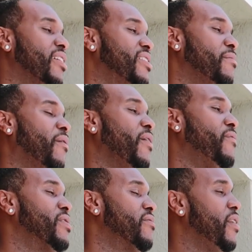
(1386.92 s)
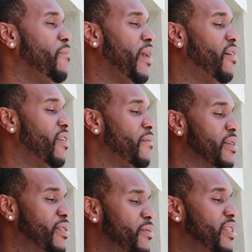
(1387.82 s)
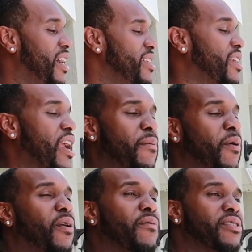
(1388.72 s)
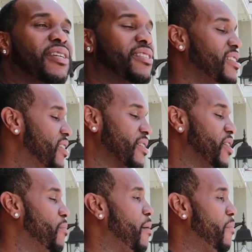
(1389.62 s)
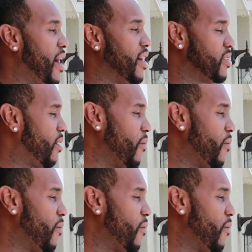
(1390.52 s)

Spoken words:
See, my wife wasn't really big on it, but as soon as she got this Camry, all of a sudden she started talking about mine.